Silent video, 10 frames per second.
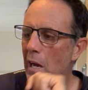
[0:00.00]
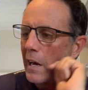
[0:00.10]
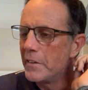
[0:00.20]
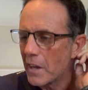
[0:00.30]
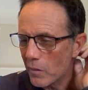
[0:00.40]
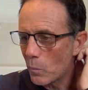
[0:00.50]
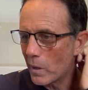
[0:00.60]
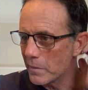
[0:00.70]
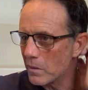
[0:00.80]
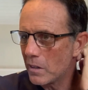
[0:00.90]
Another
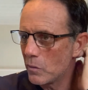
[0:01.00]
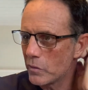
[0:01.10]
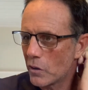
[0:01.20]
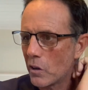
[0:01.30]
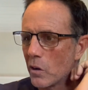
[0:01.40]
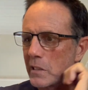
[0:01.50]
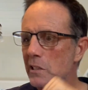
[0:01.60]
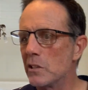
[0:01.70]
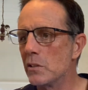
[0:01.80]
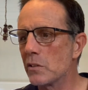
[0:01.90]
one that I like to
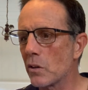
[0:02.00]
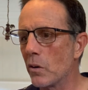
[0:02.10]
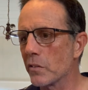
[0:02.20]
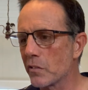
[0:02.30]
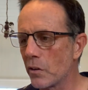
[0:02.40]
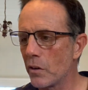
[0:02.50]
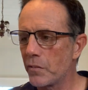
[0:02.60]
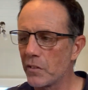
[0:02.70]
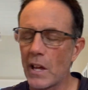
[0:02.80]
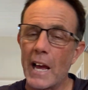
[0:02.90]
use on the
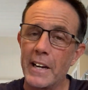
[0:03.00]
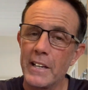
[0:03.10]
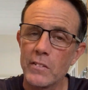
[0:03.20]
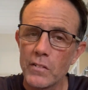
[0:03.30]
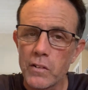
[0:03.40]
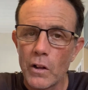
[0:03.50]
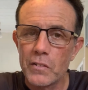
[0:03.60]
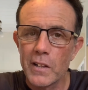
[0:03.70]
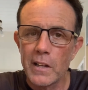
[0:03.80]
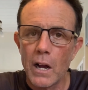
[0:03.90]
surface, and it is a slow
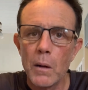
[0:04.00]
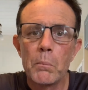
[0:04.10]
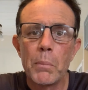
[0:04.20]
sinker,